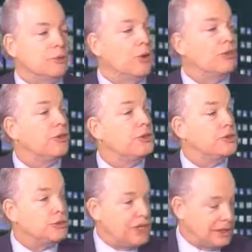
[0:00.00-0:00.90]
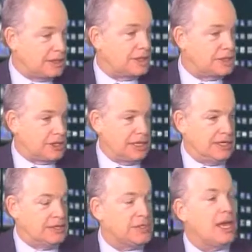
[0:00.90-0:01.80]
to both treat the
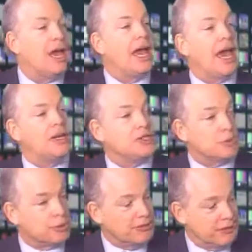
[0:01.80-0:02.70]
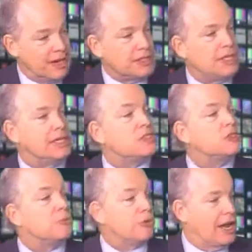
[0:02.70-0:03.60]
disease and to prevent
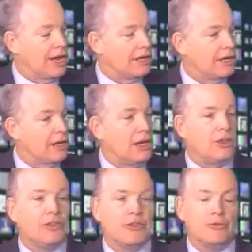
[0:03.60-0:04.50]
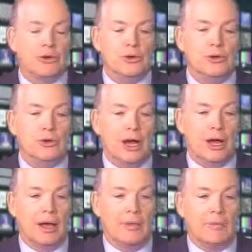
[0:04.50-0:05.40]
its spread
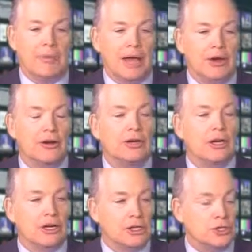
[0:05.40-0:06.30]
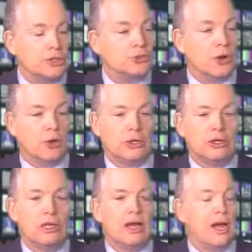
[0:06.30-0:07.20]
through better
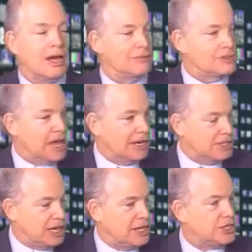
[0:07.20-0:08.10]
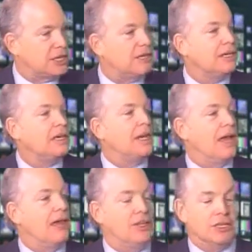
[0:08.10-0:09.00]
control of sanitation
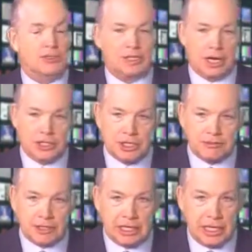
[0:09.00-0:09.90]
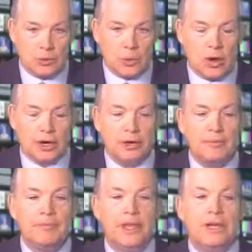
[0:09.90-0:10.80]
and the introduction of clean
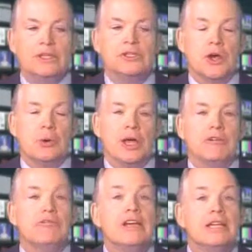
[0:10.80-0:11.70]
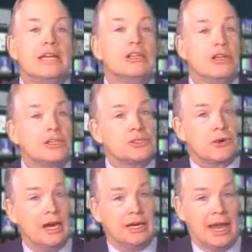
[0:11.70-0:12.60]
water. So it really
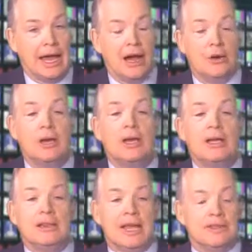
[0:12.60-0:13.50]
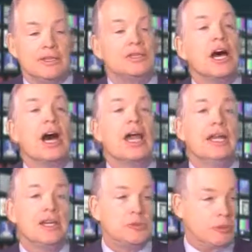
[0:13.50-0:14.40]
looks right now that the
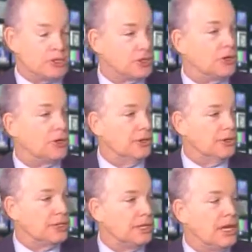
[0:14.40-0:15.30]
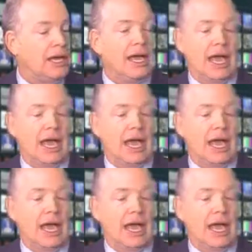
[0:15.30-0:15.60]
tide has been turned,